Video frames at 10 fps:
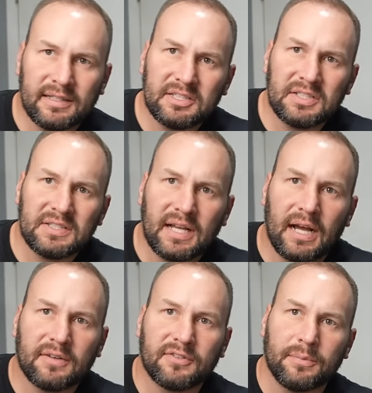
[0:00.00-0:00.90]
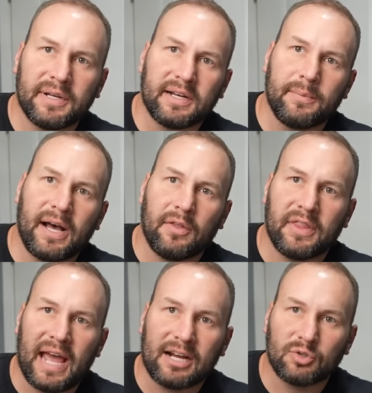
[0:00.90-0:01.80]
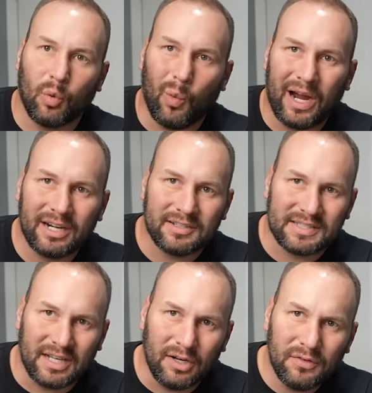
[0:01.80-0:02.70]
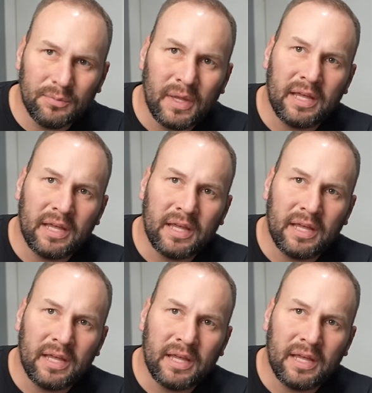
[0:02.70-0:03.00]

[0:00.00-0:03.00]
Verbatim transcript: Now let's just talk for a minute about the actual wire itself.